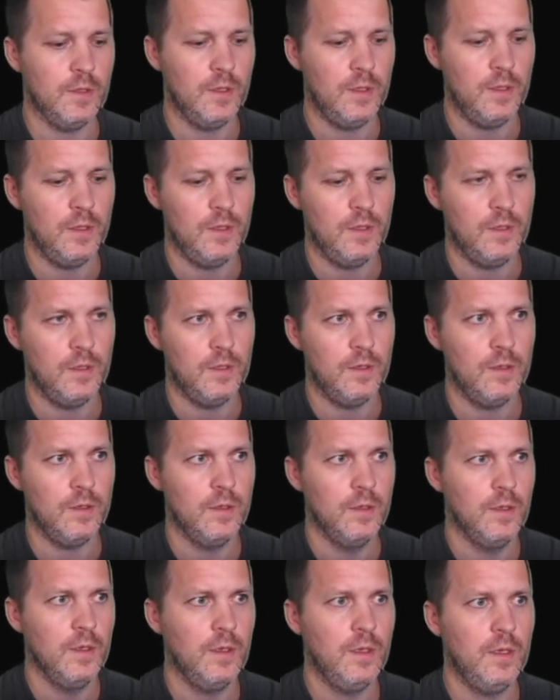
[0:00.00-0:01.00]
And
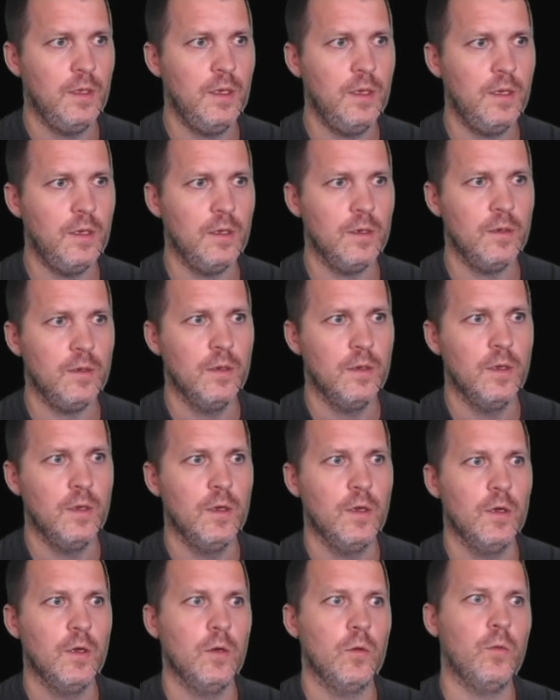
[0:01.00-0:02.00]
here
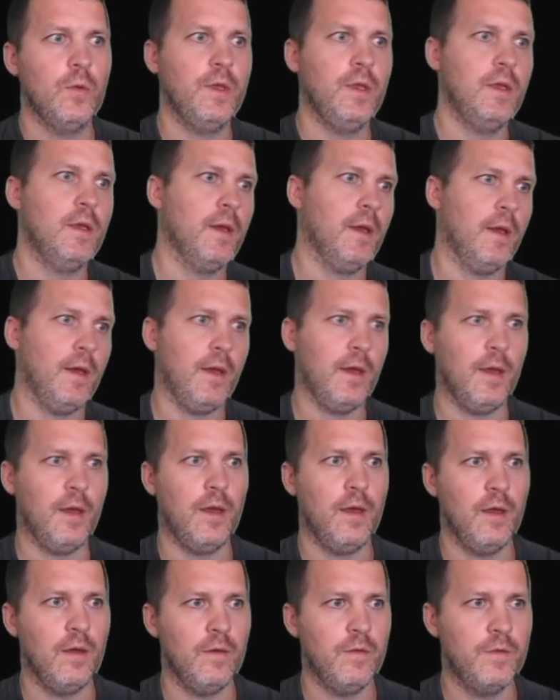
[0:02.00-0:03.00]
we
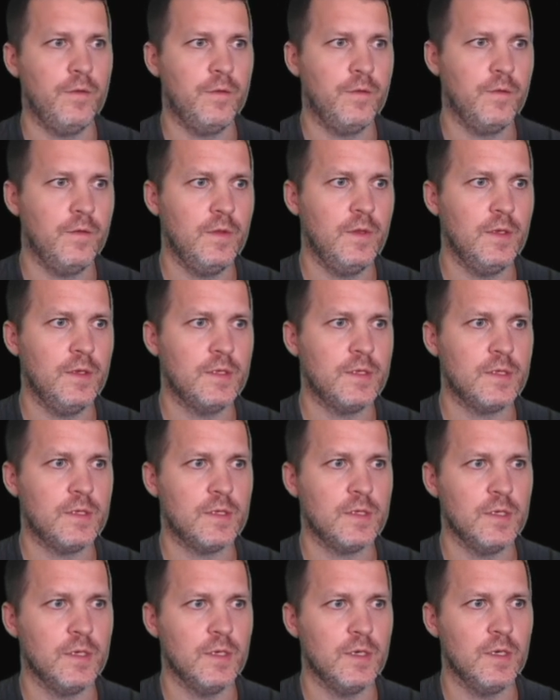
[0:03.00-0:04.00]
have
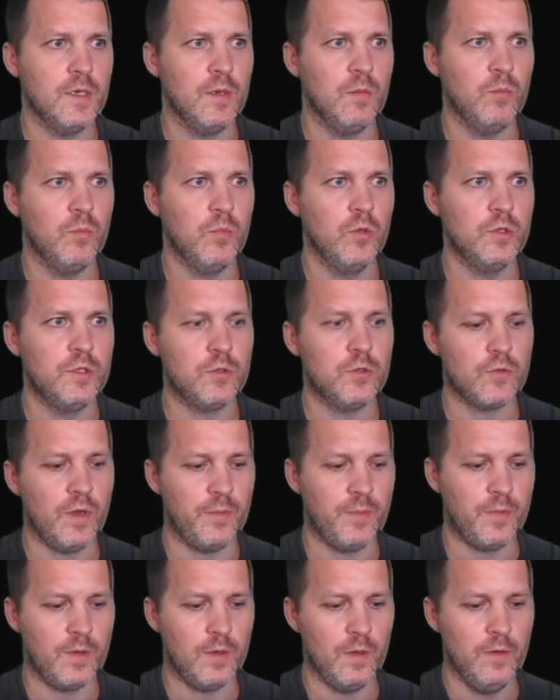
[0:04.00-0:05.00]
this uh,
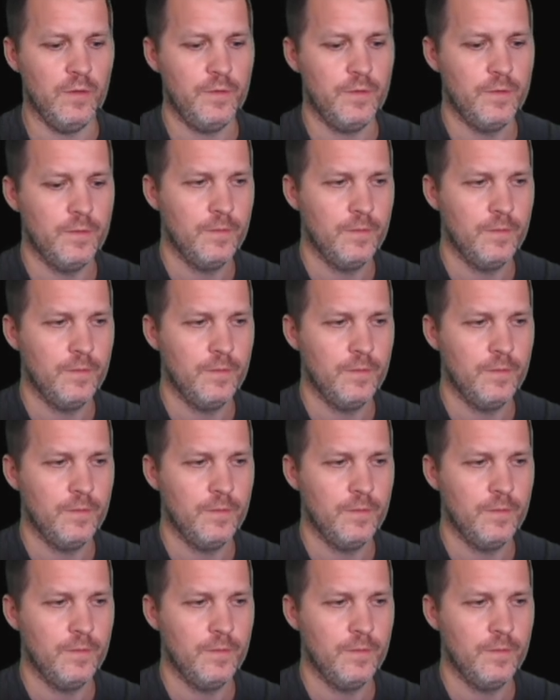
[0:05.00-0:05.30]
bootstrap config,